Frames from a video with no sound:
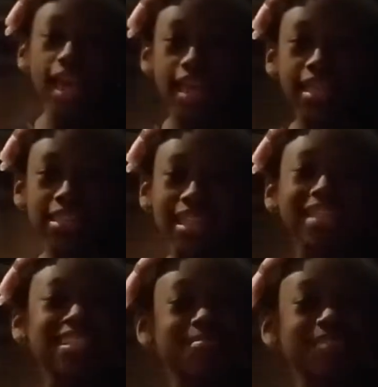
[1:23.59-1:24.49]
is
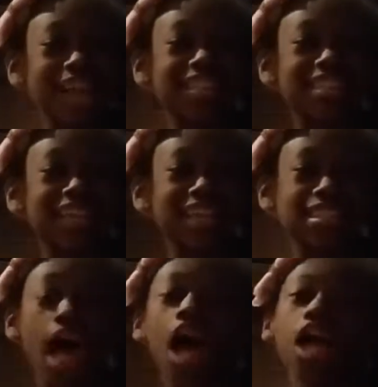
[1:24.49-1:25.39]
gymnastics.
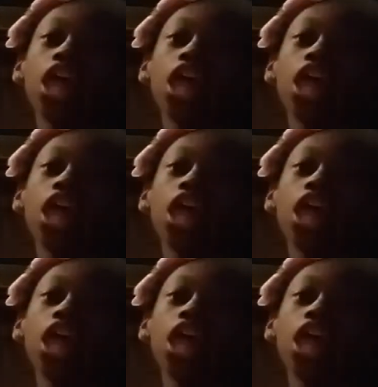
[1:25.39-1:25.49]
I